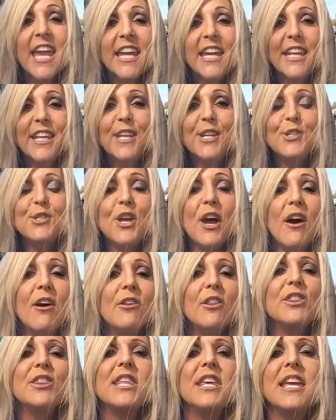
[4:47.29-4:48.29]
it is
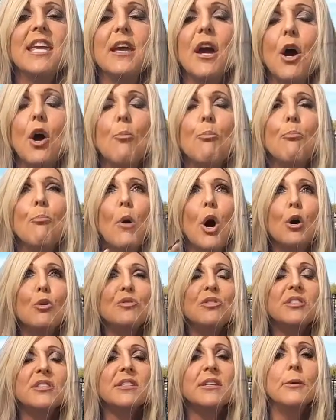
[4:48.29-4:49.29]
the
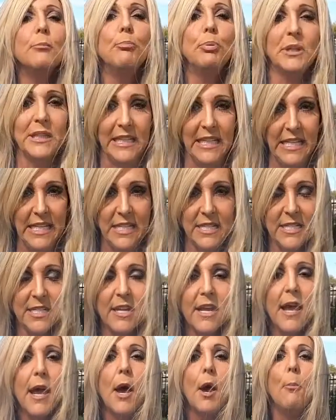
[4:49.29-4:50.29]
most complete
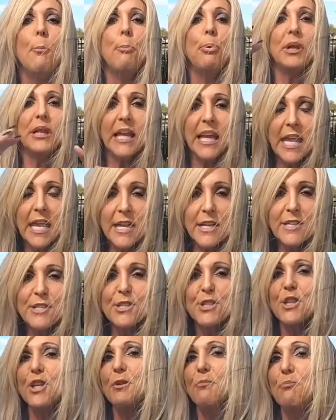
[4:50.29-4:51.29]

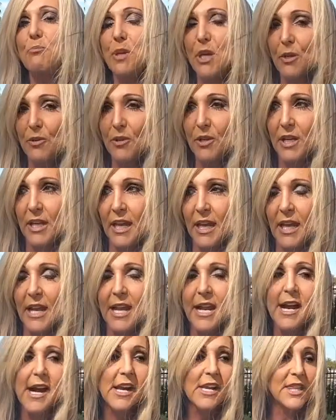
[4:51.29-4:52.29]
planned community
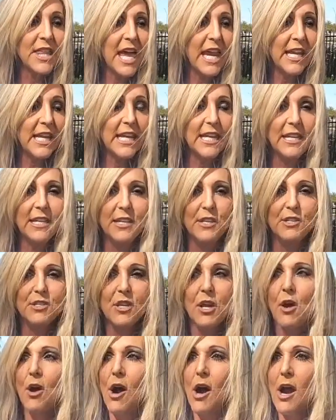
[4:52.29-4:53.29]
that is
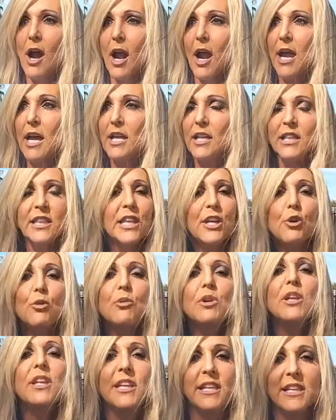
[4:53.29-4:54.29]

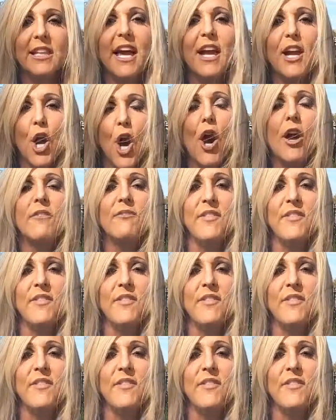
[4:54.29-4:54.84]
literally like on